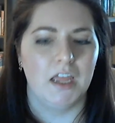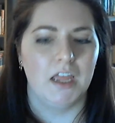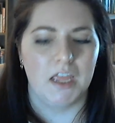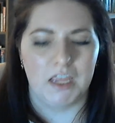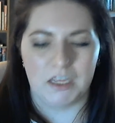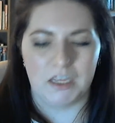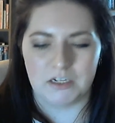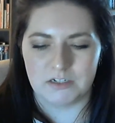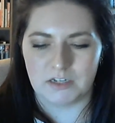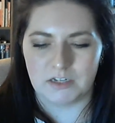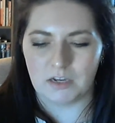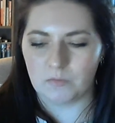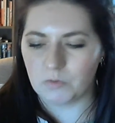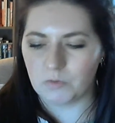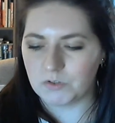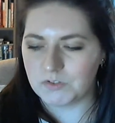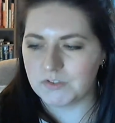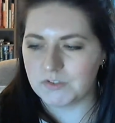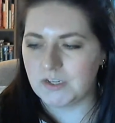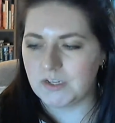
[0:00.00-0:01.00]
And I
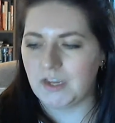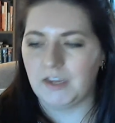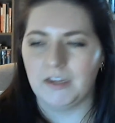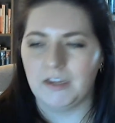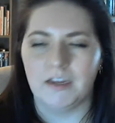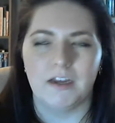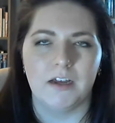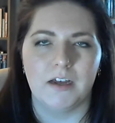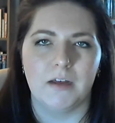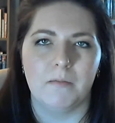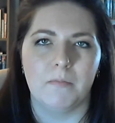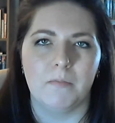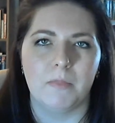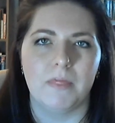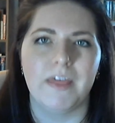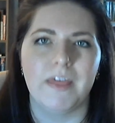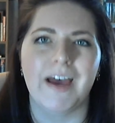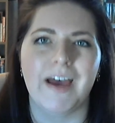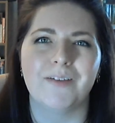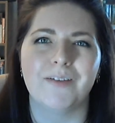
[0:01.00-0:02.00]
will say
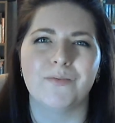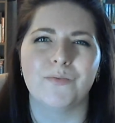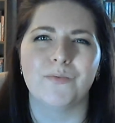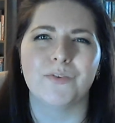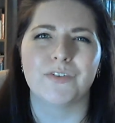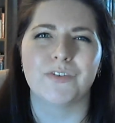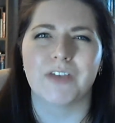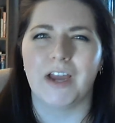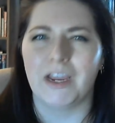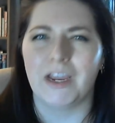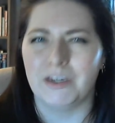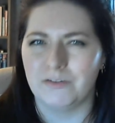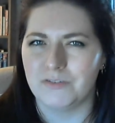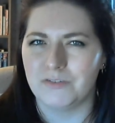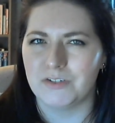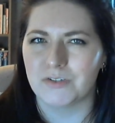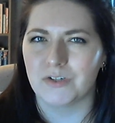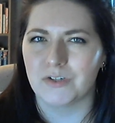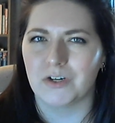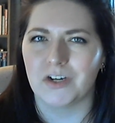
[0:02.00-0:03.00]
that was kind of
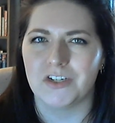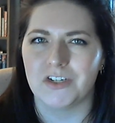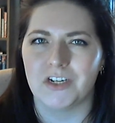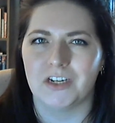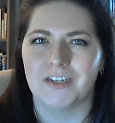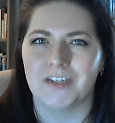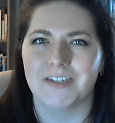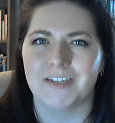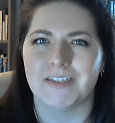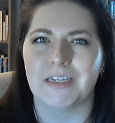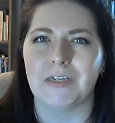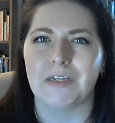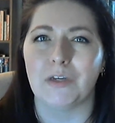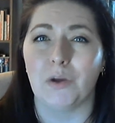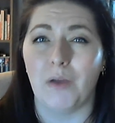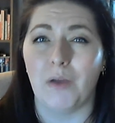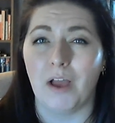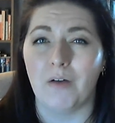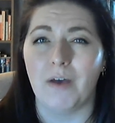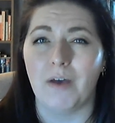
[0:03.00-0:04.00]
discouraging because I
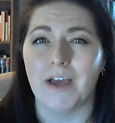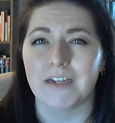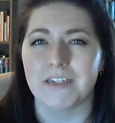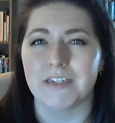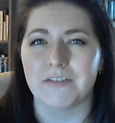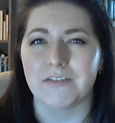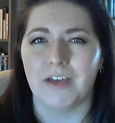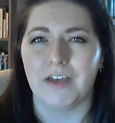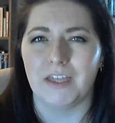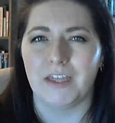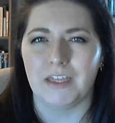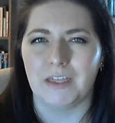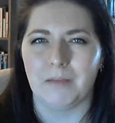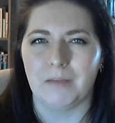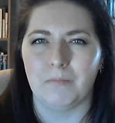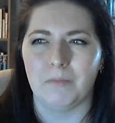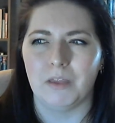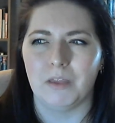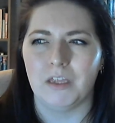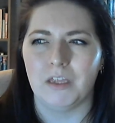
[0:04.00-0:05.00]
know how active I
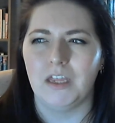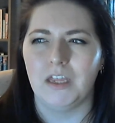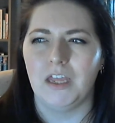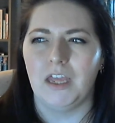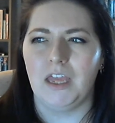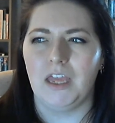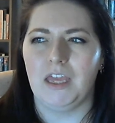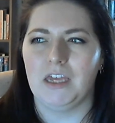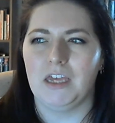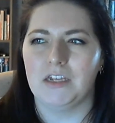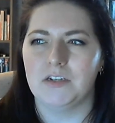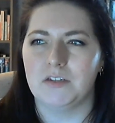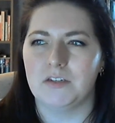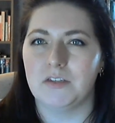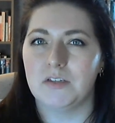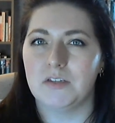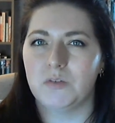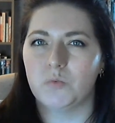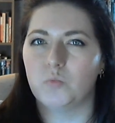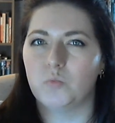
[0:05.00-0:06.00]
am, and
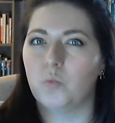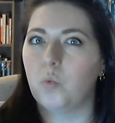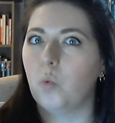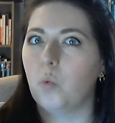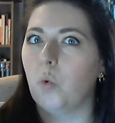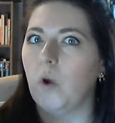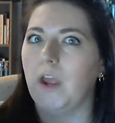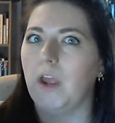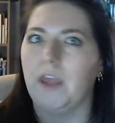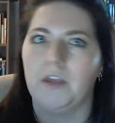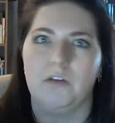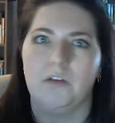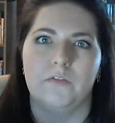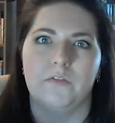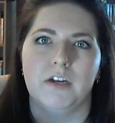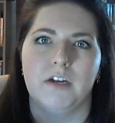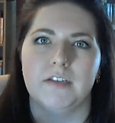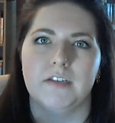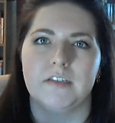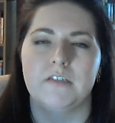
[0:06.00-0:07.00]
this way
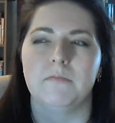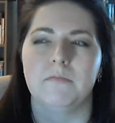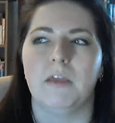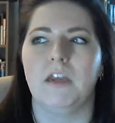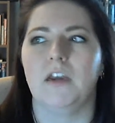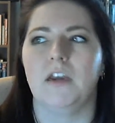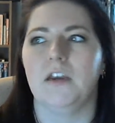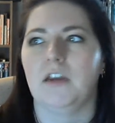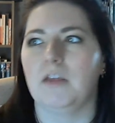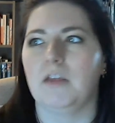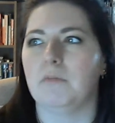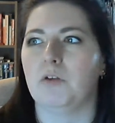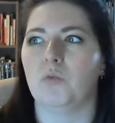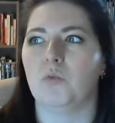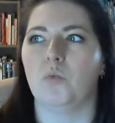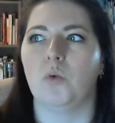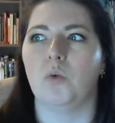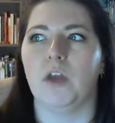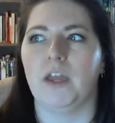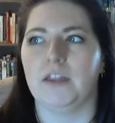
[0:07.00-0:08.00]
overestimated it. And I
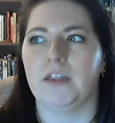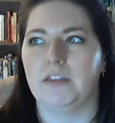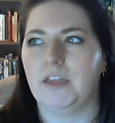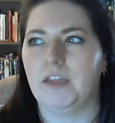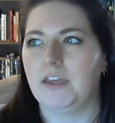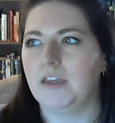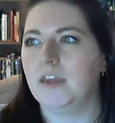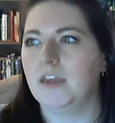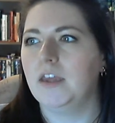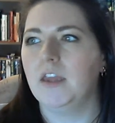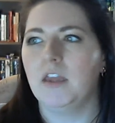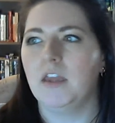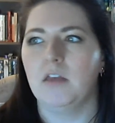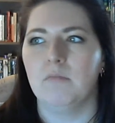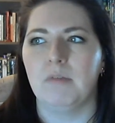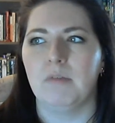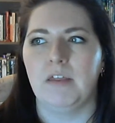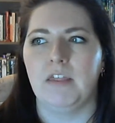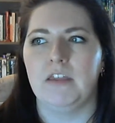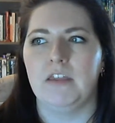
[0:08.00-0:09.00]
mean way, like
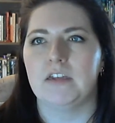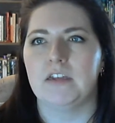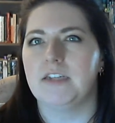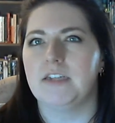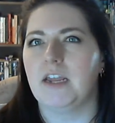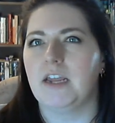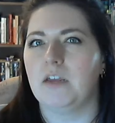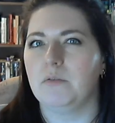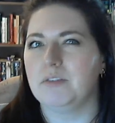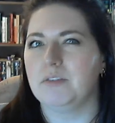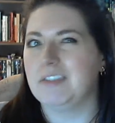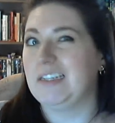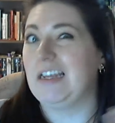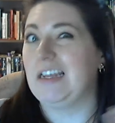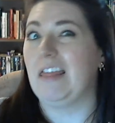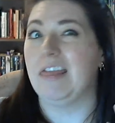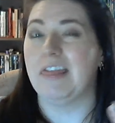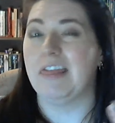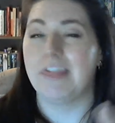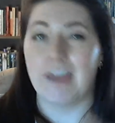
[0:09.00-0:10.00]
by the end of the day, it was like
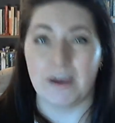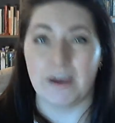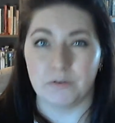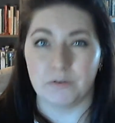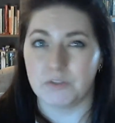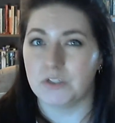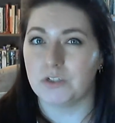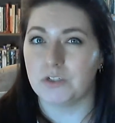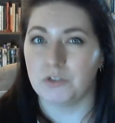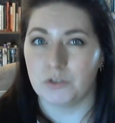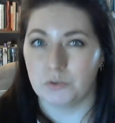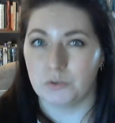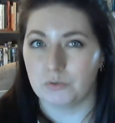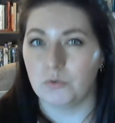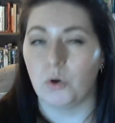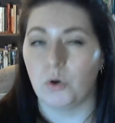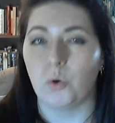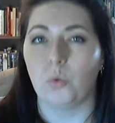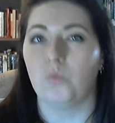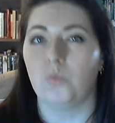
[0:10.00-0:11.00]
1,000
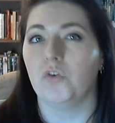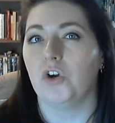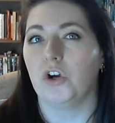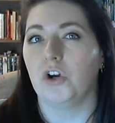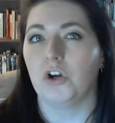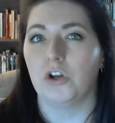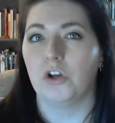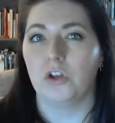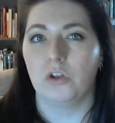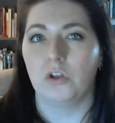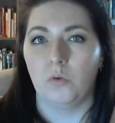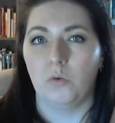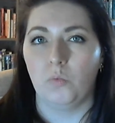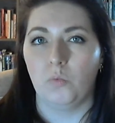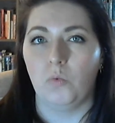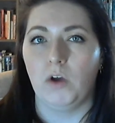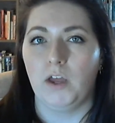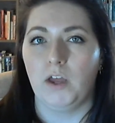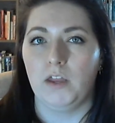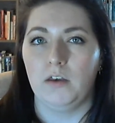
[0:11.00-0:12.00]
over
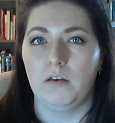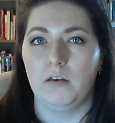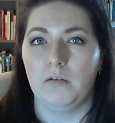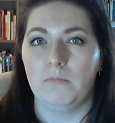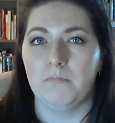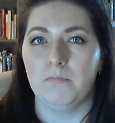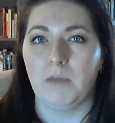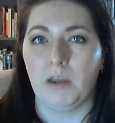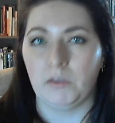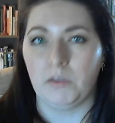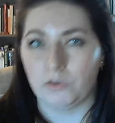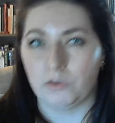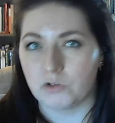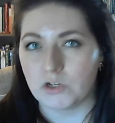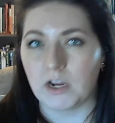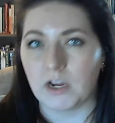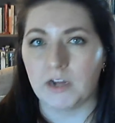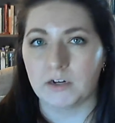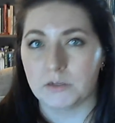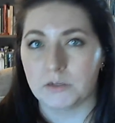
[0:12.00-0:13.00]
what my other
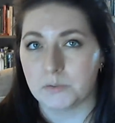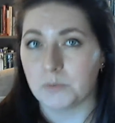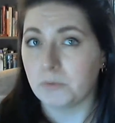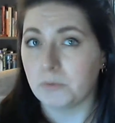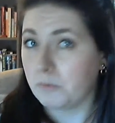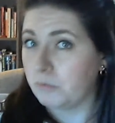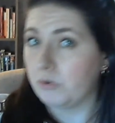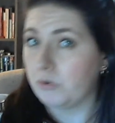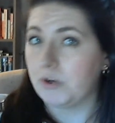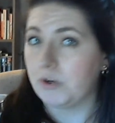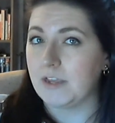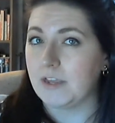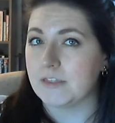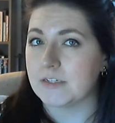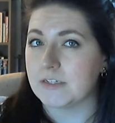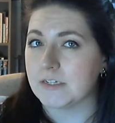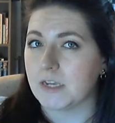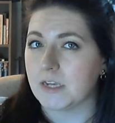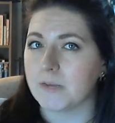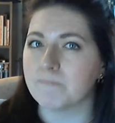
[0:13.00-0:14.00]
trackers were reporting at the
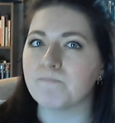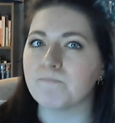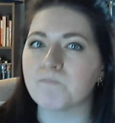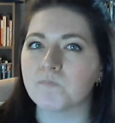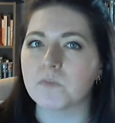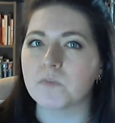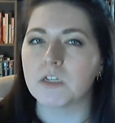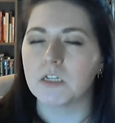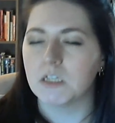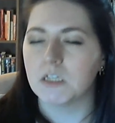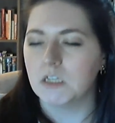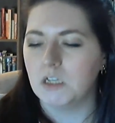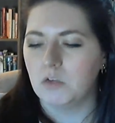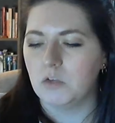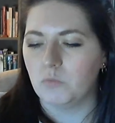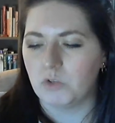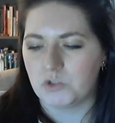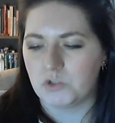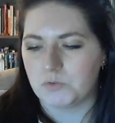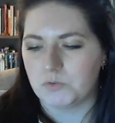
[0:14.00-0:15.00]
time,
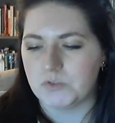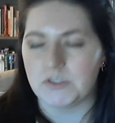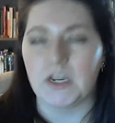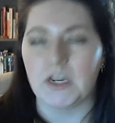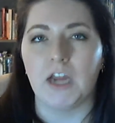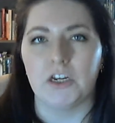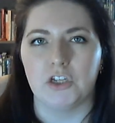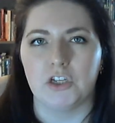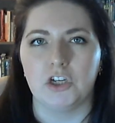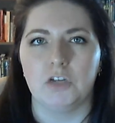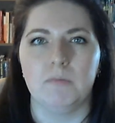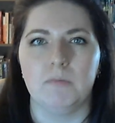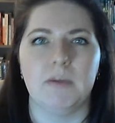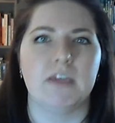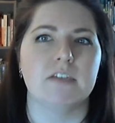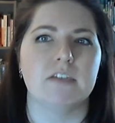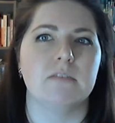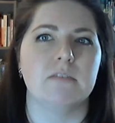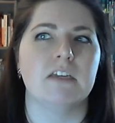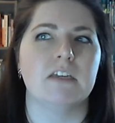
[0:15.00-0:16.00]
which was not good
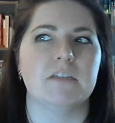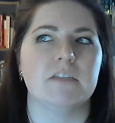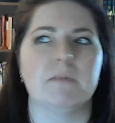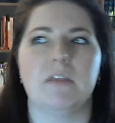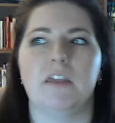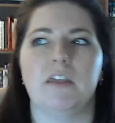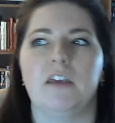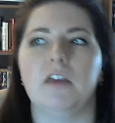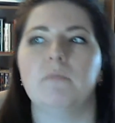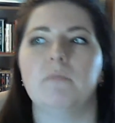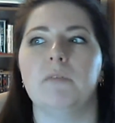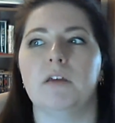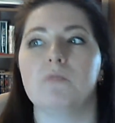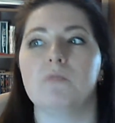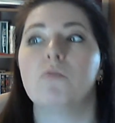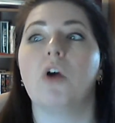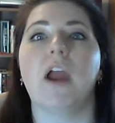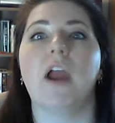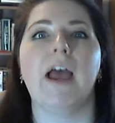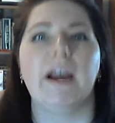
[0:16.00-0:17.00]
because it makes me think I'm being
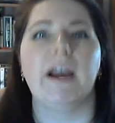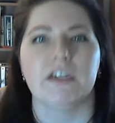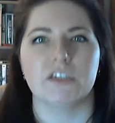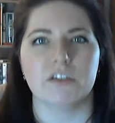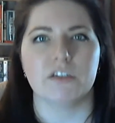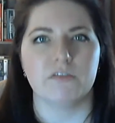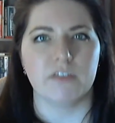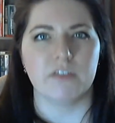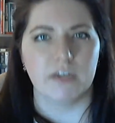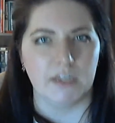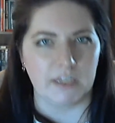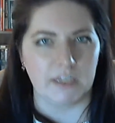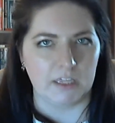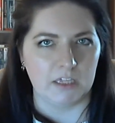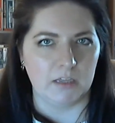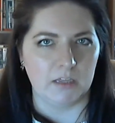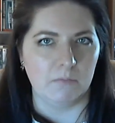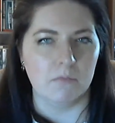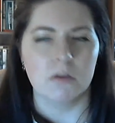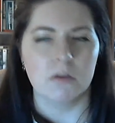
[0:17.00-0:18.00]
more active than I
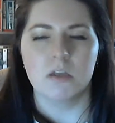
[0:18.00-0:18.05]
am.